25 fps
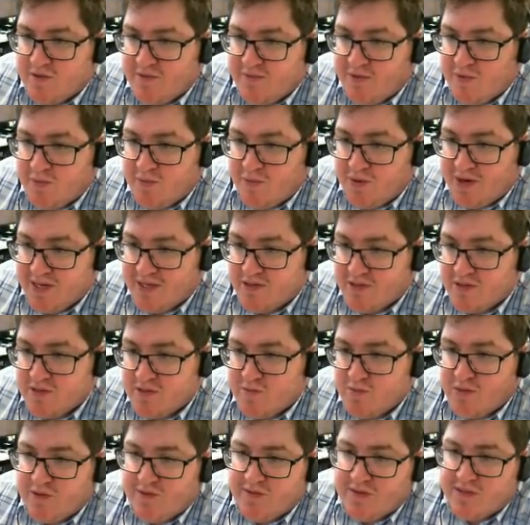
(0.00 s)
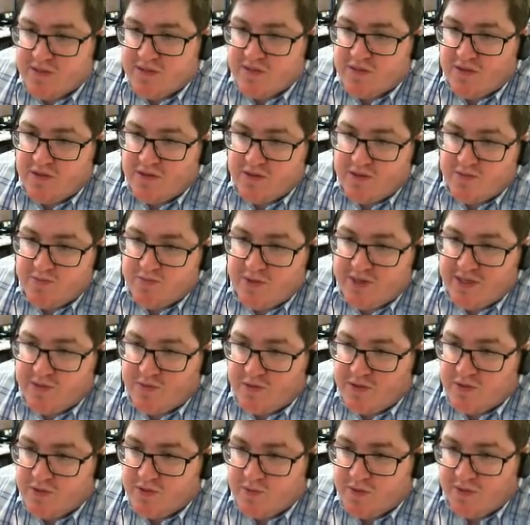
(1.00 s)
If you break those previous lows, break
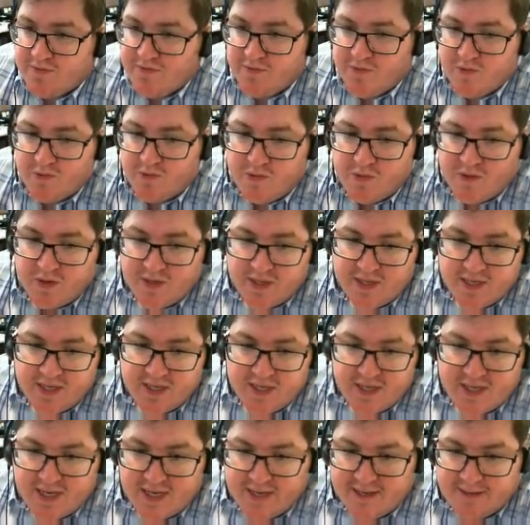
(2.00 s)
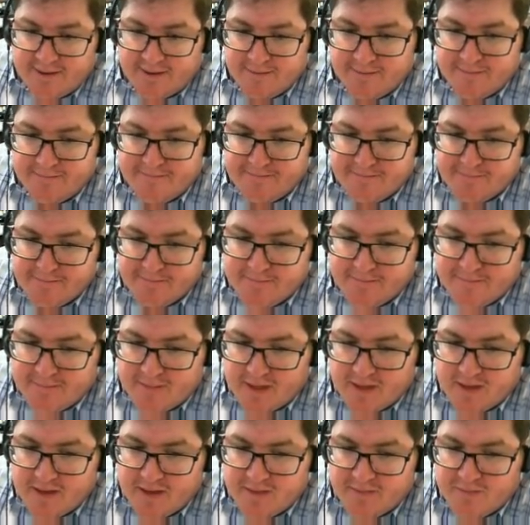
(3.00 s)
124, um,
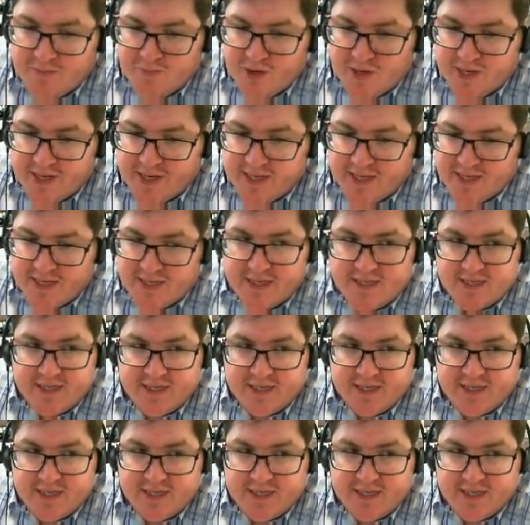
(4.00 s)
break